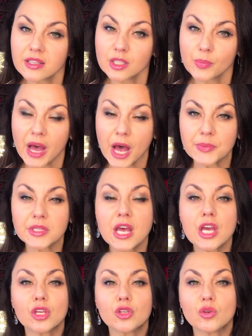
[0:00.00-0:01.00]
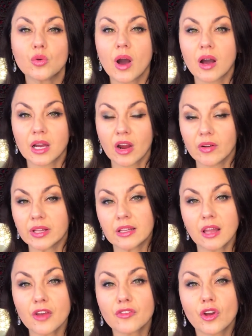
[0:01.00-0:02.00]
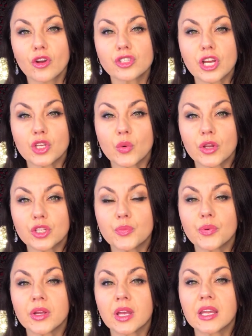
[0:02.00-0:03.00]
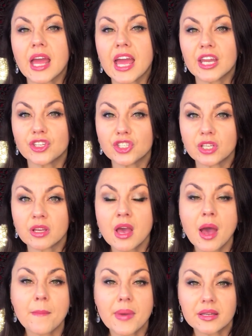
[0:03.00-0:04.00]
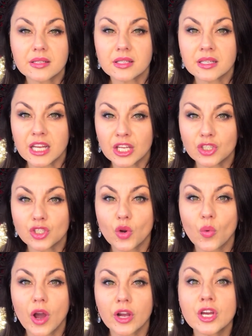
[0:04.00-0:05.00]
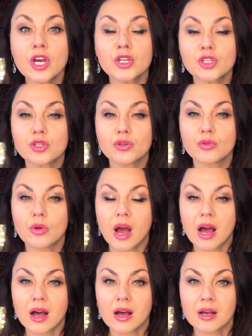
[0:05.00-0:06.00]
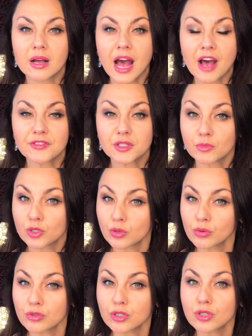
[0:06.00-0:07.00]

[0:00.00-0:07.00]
So perhaps you are currently a life coach and you're wanting to bring in energy medicine into your work to have some tools